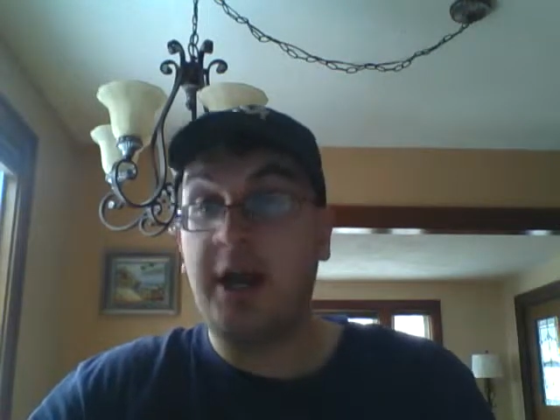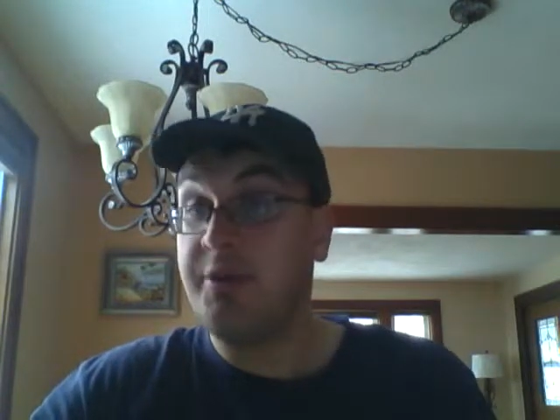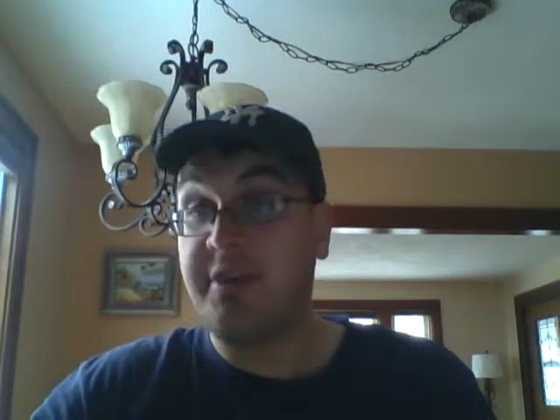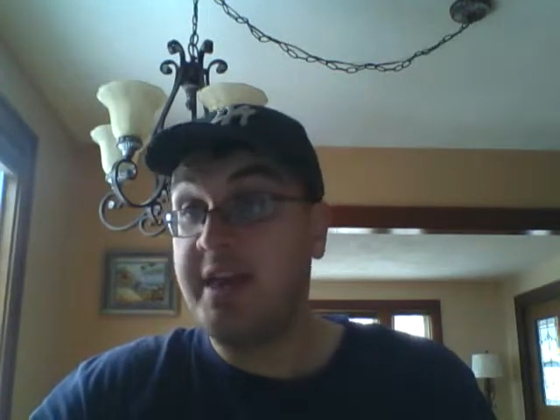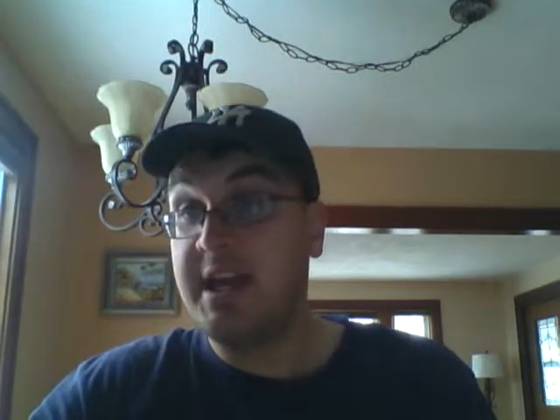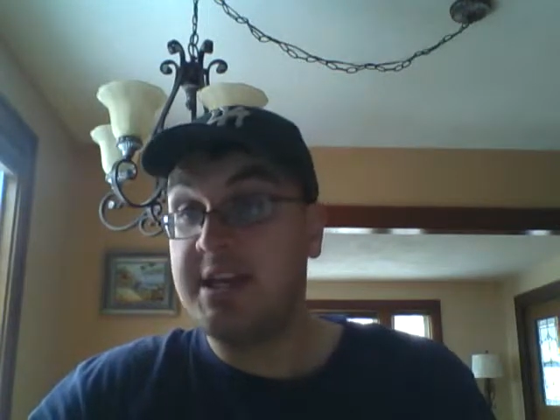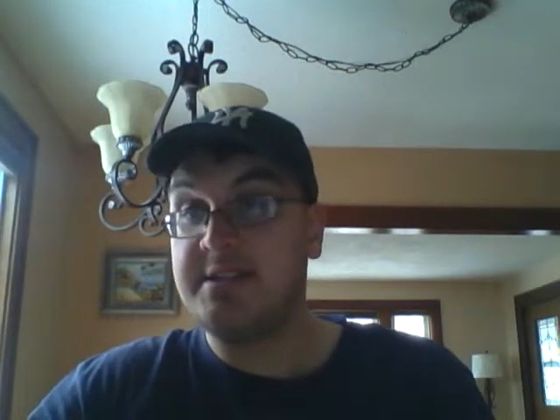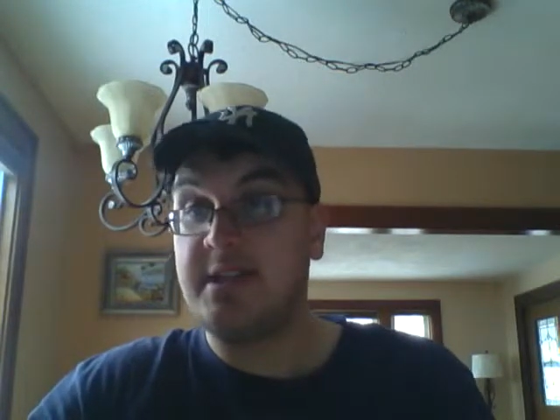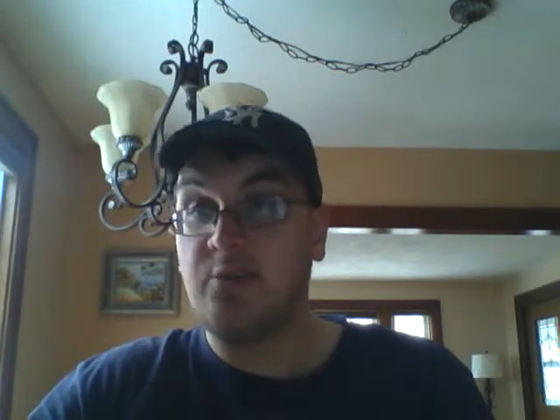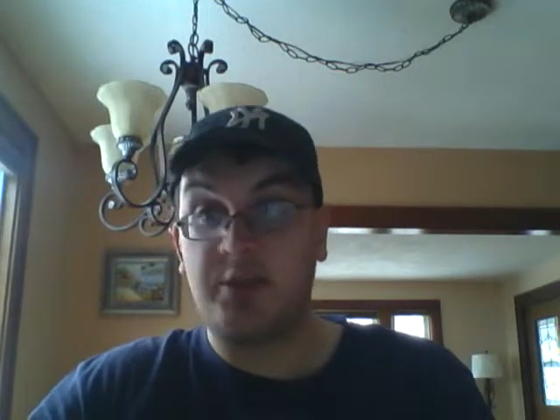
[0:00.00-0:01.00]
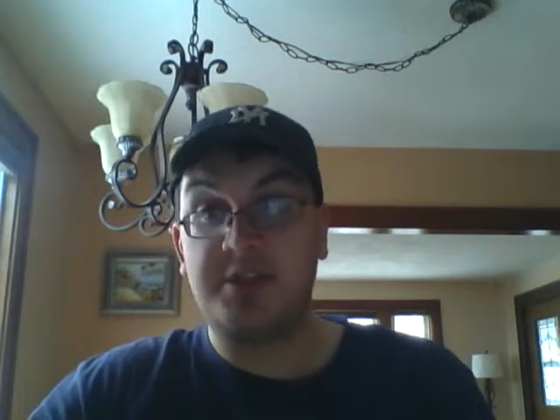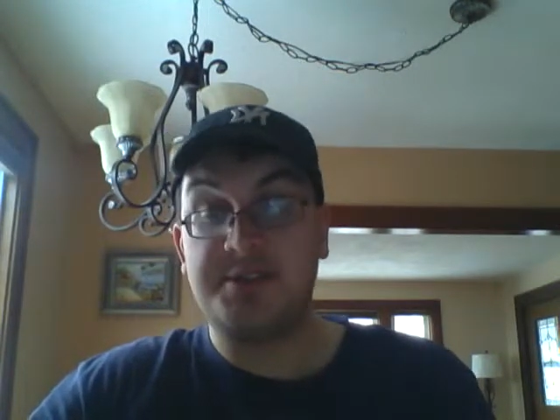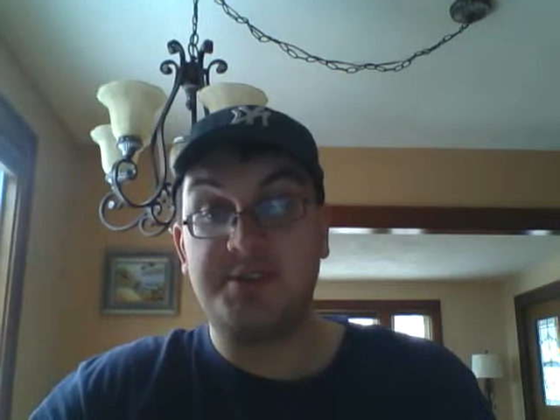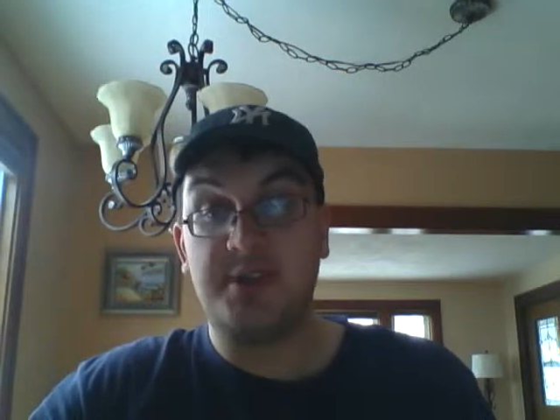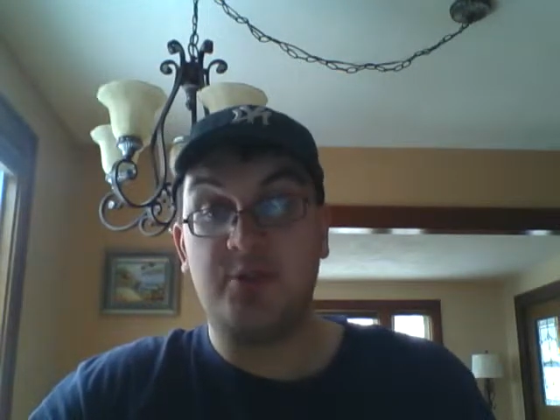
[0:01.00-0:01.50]
would think it did with
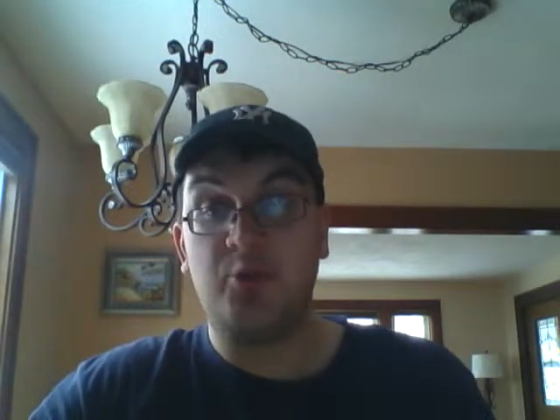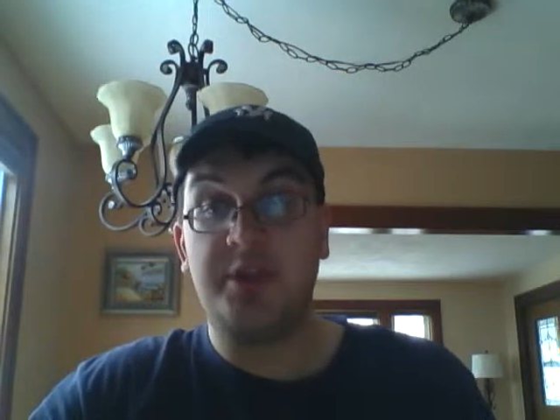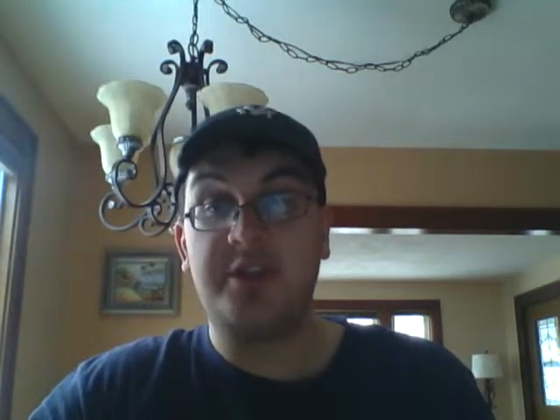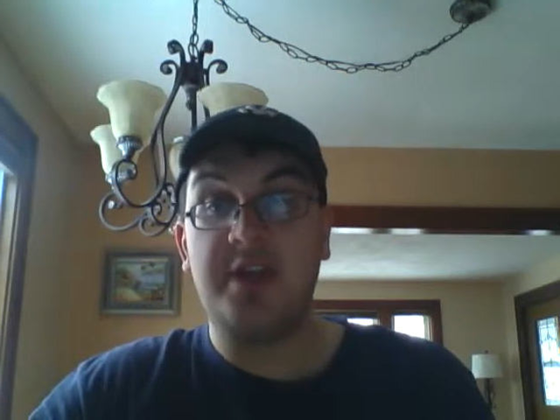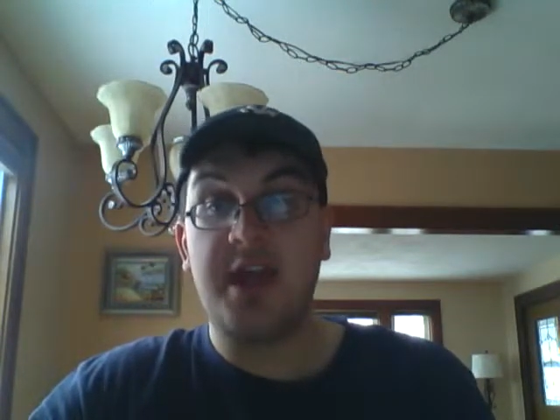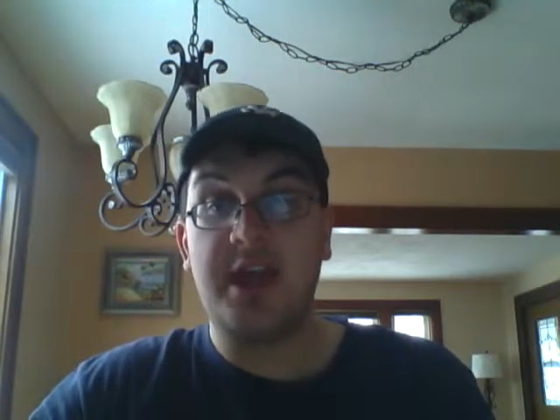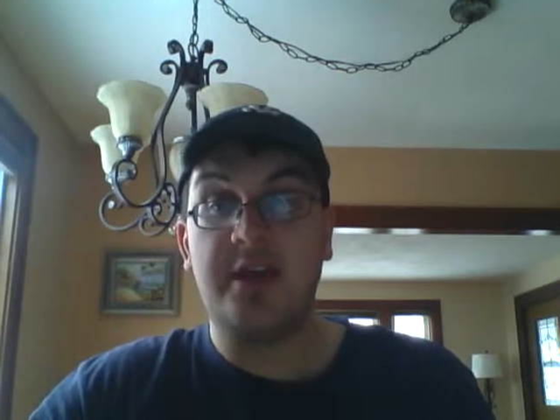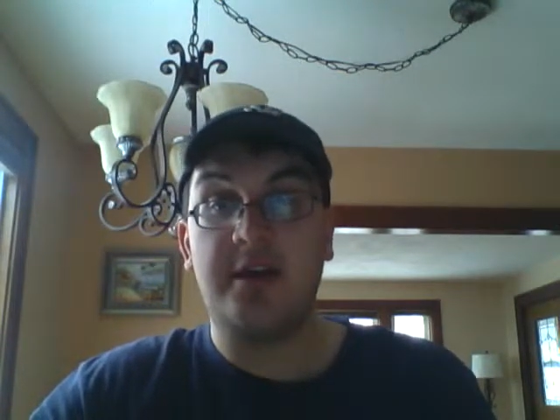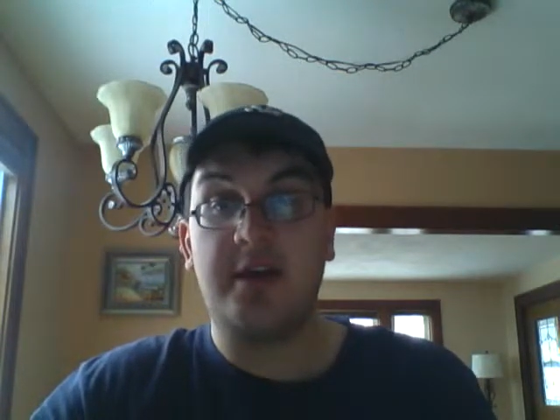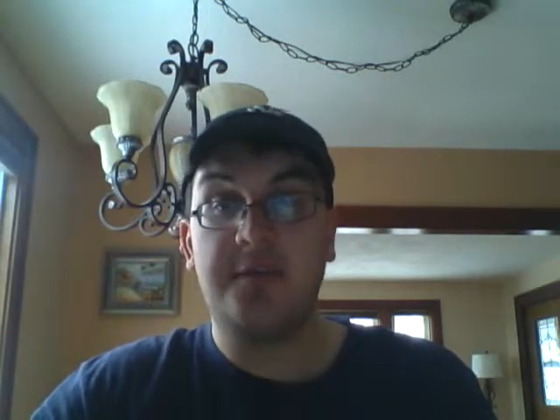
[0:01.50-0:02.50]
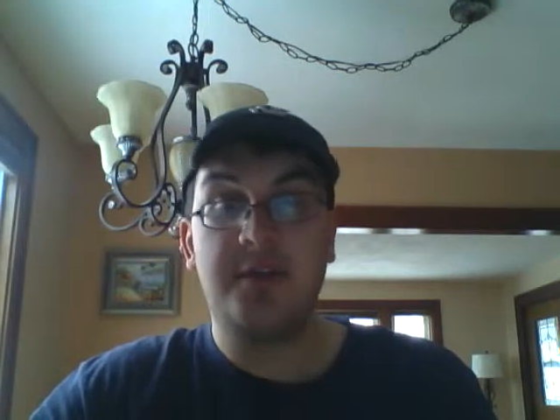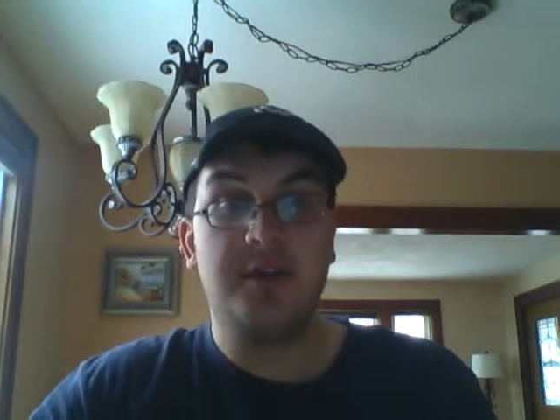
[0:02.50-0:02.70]
the